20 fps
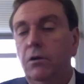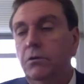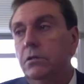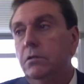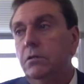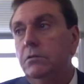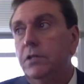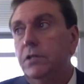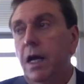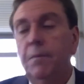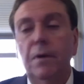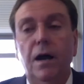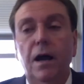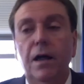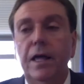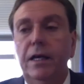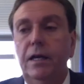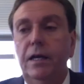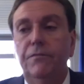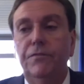Tamara,
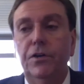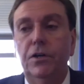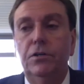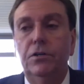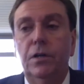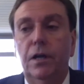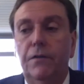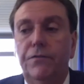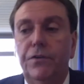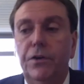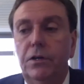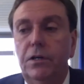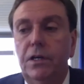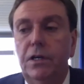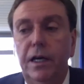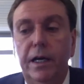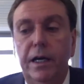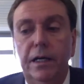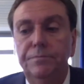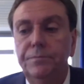I think if your
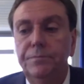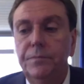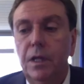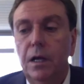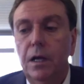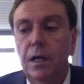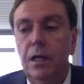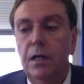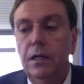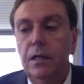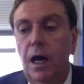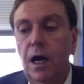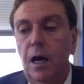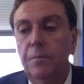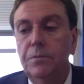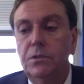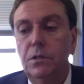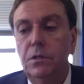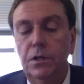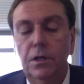kid
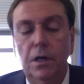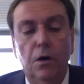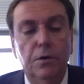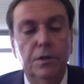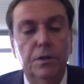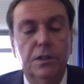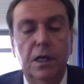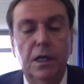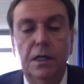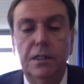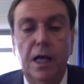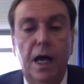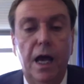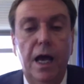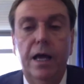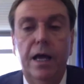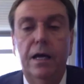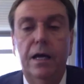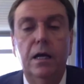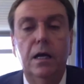comes, and says,
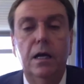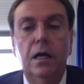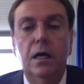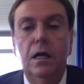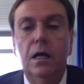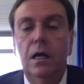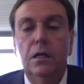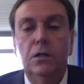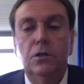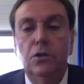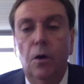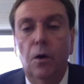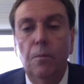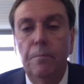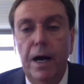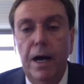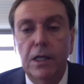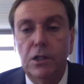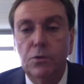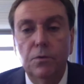hey, don't
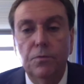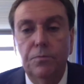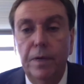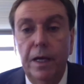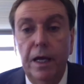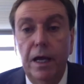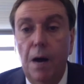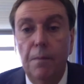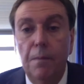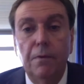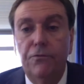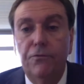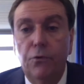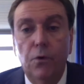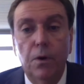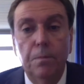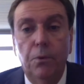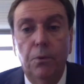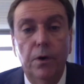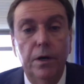mess with me. I'm a
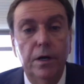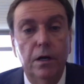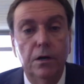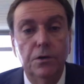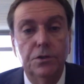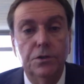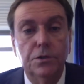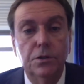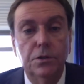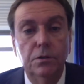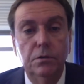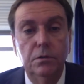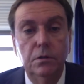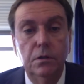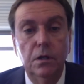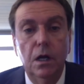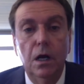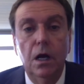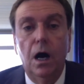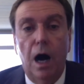4.0 student.
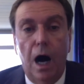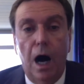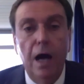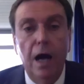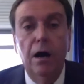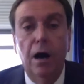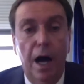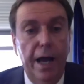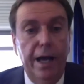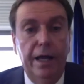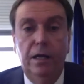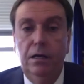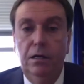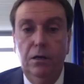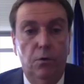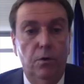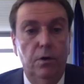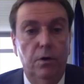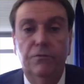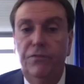I like
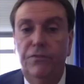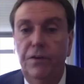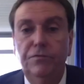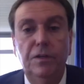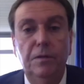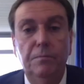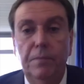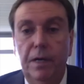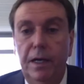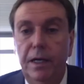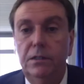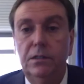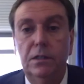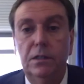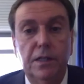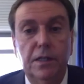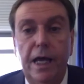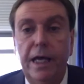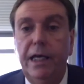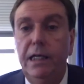going 50 minutes
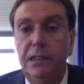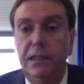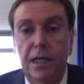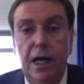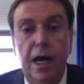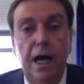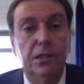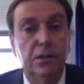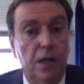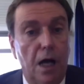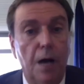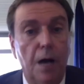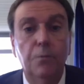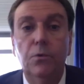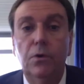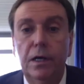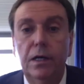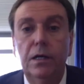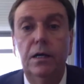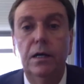and taking tests. I'm
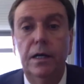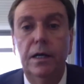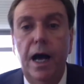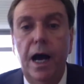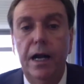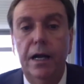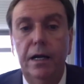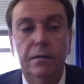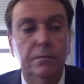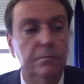really good at it.